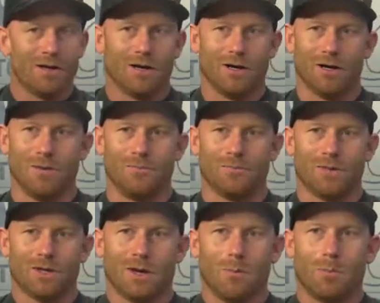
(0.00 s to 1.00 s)

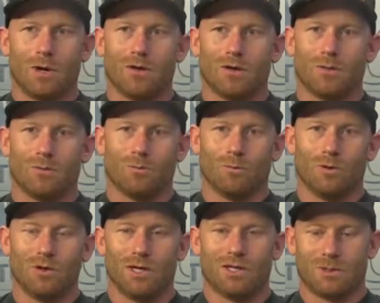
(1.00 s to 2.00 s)
But
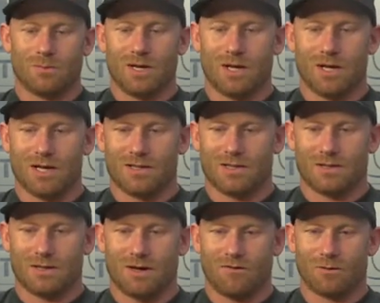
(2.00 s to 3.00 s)
really, to me, it's
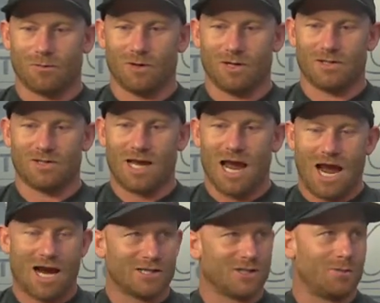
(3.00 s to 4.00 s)
if the run is
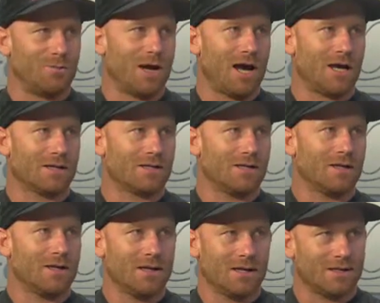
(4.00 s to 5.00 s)
action-packed
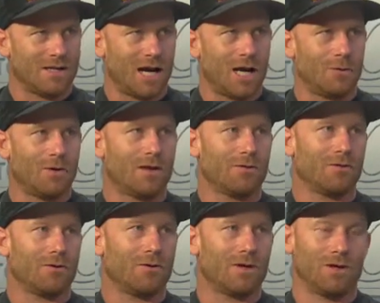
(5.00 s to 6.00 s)
the entire way
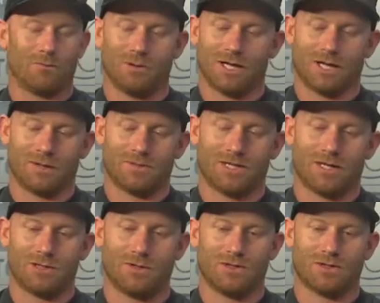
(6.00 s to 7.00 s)
through. And what that comes down
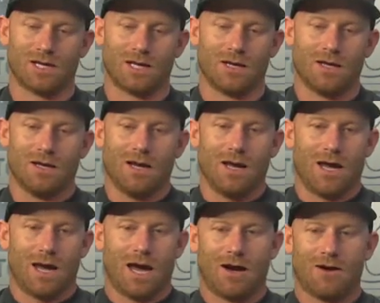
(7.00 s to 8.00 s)
to is, like,
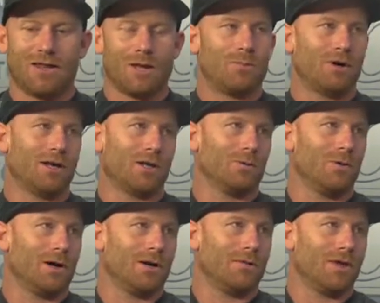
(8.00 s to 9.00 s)
how did they plan the
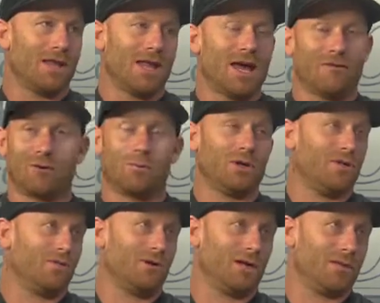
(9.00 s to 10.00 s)
run? And they have complete
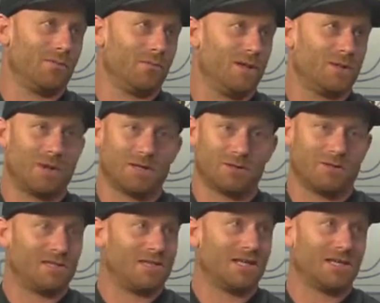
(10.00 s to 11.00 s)
freedom. It's basically
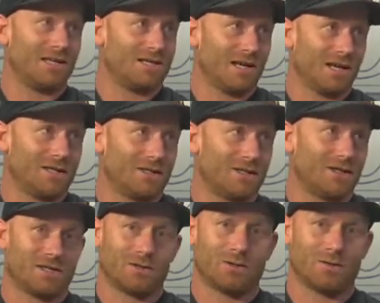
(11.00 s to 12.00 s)
60 seconds on
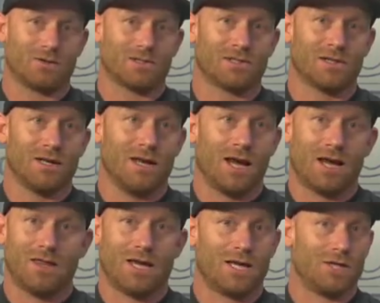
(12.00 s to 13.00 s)
this course,
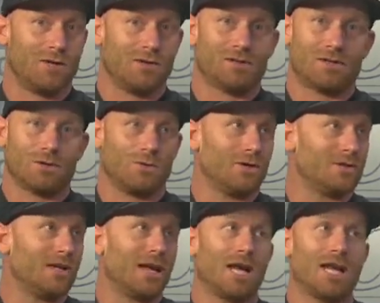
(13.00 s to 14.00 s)
and they can use the course
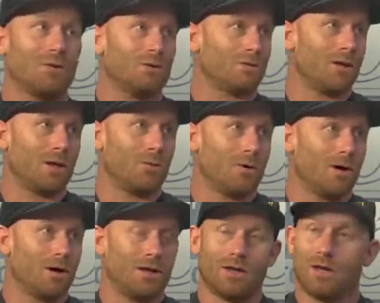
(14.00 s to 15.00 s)
any which way they
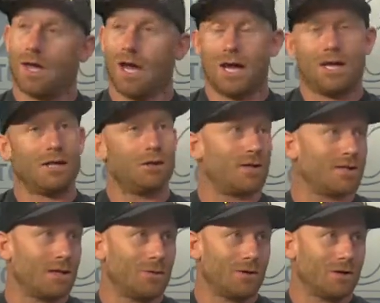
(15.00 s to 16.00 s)
want, any tricks
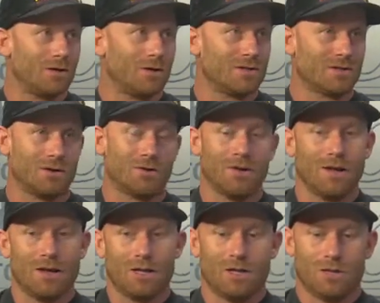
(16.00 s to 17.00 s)
they want to do. So
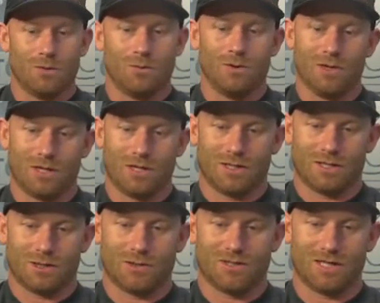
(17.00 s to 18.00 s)
you really get this
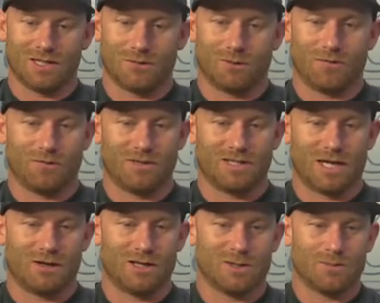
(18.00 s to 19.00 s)
true sense of what
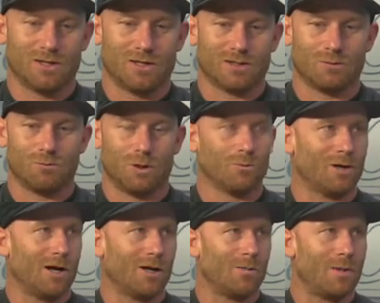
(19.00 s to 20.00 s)
freestyle is, because one
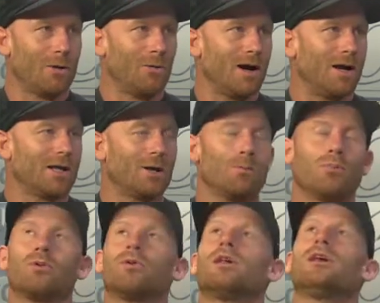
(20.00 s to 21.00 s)
rider may ride it
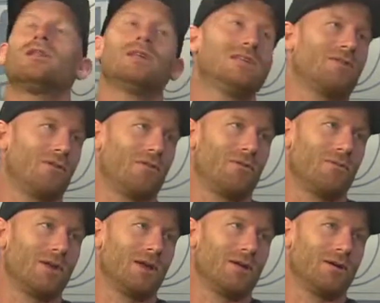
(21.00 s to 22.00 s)
completely different from
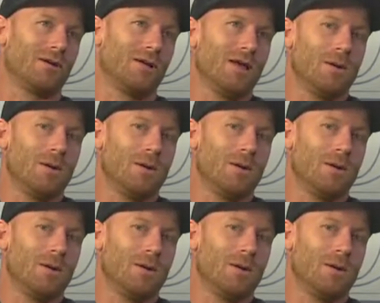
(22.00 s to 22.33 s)
the other.